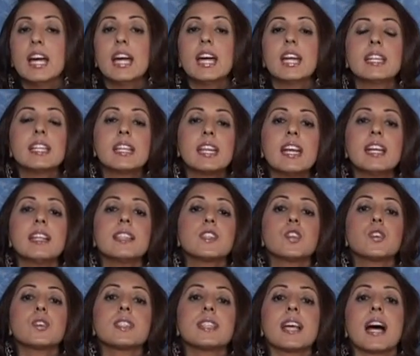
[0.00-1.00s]
In case
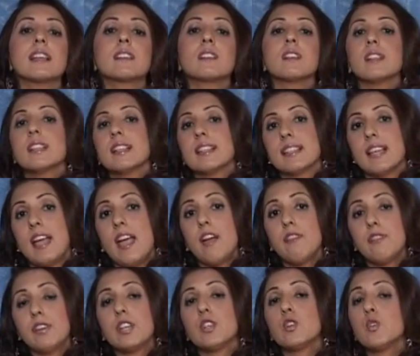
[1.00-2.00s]
your Saturn is
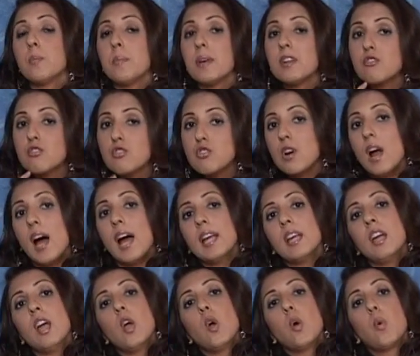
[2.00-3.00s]
heavy, you may
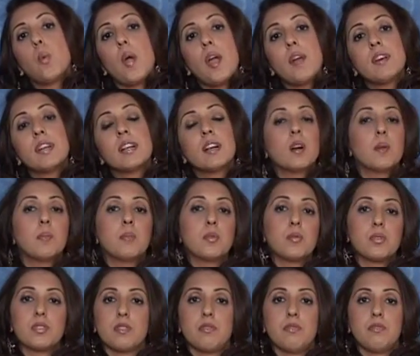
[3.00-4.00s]
try wearing a
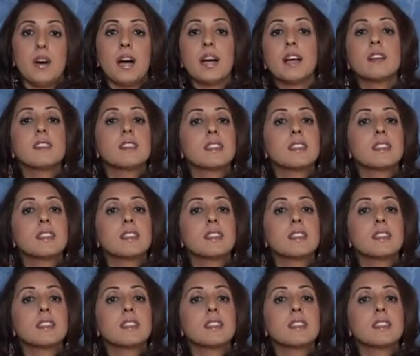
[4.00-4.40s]
blue sapphire.